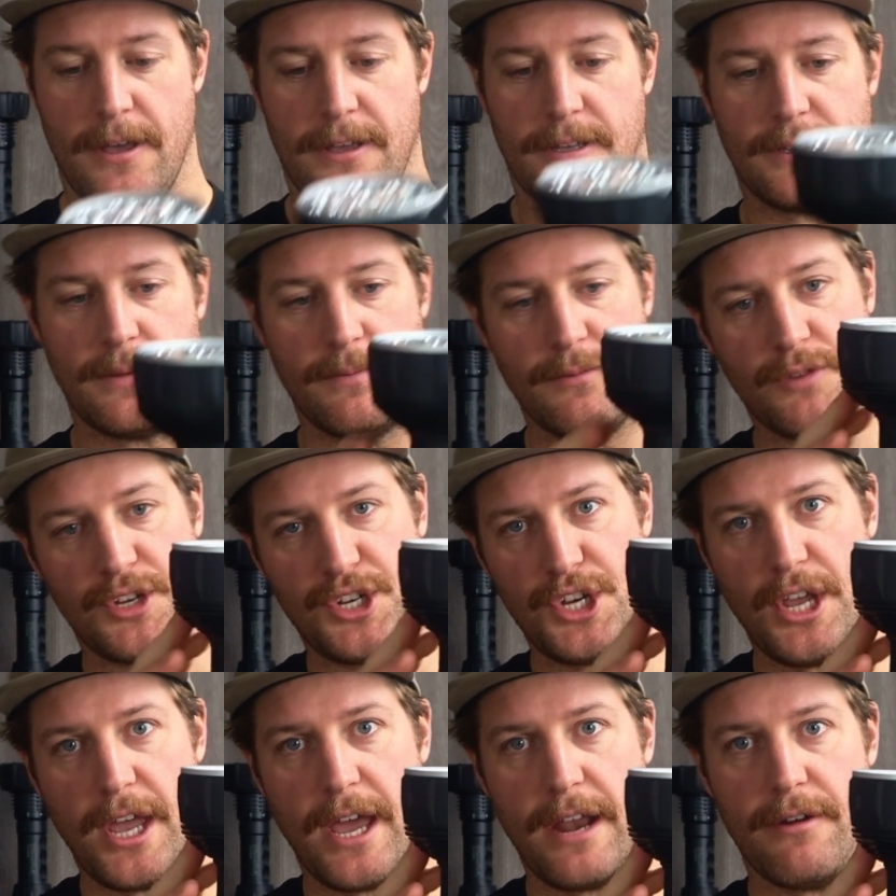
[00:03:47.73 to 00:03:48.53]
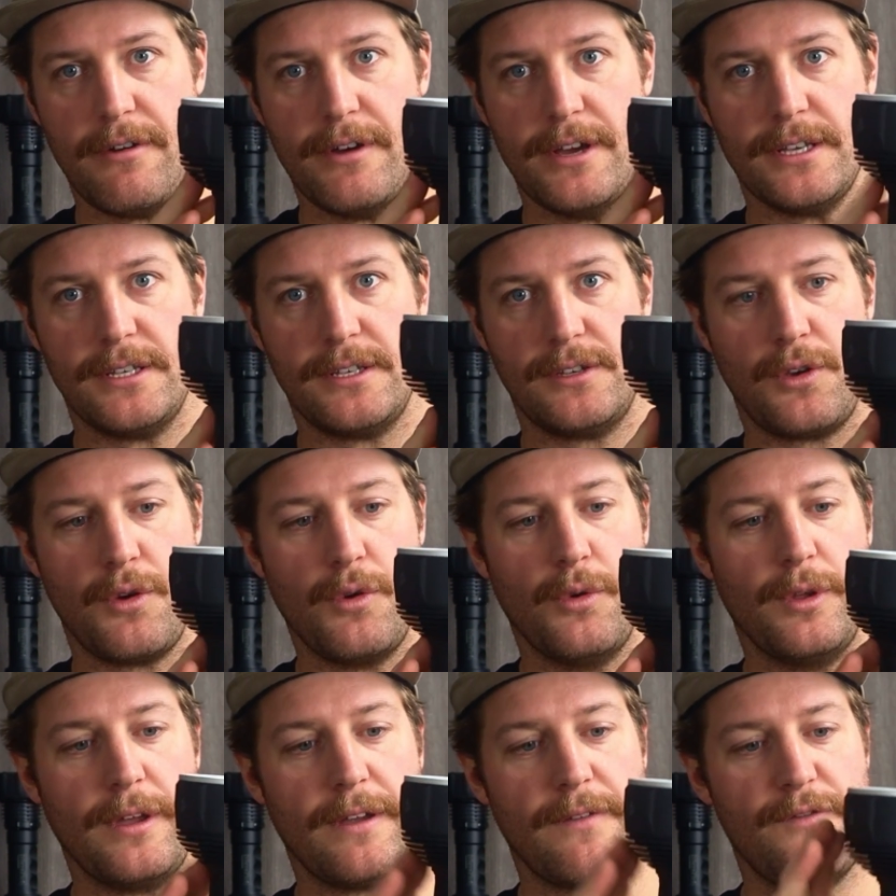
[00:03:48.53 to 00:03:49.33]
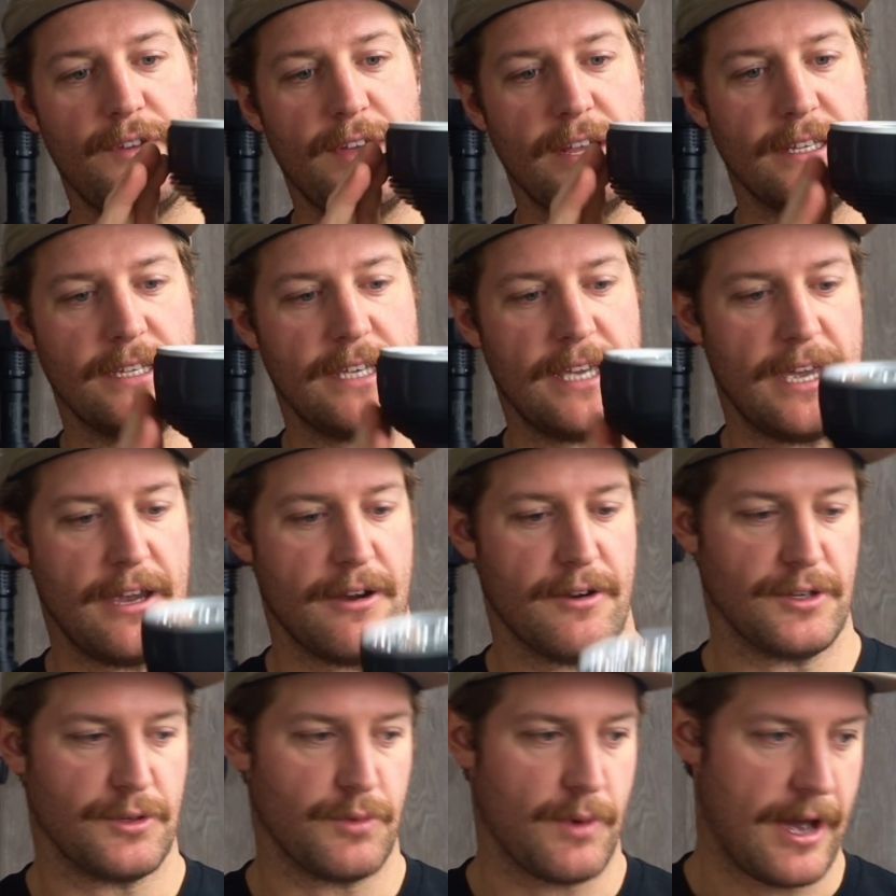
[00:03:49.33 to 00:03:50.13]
Some generous cooling fins here as